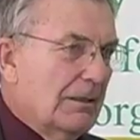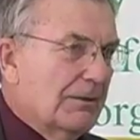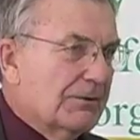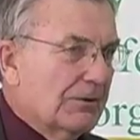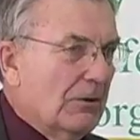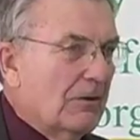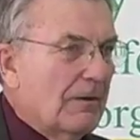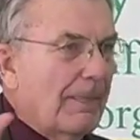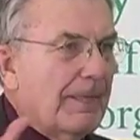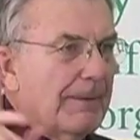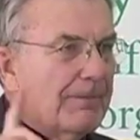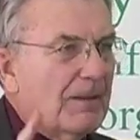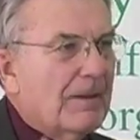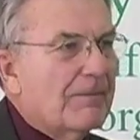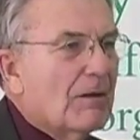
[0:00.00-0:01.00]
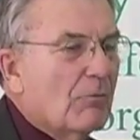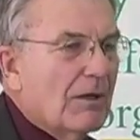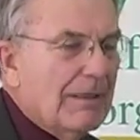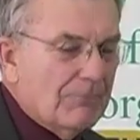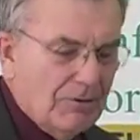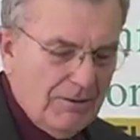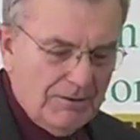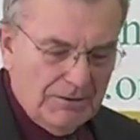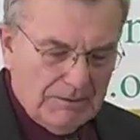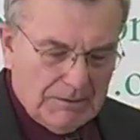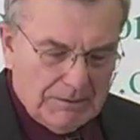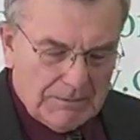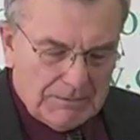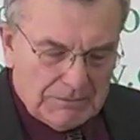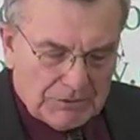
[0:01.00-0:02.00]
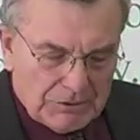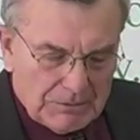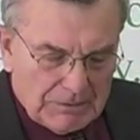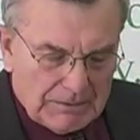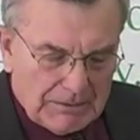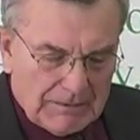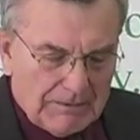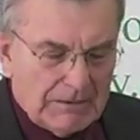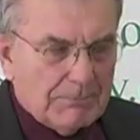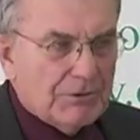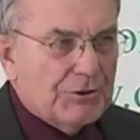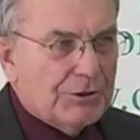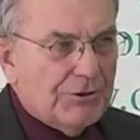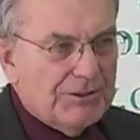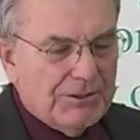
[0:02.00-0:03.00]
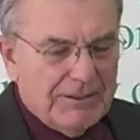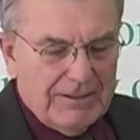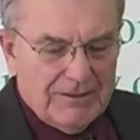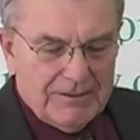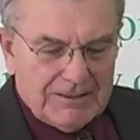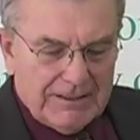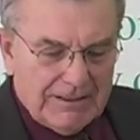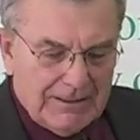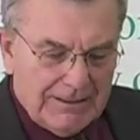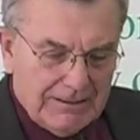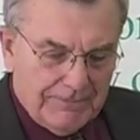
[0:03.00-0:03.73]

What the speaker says: So what I'm going to show you here in a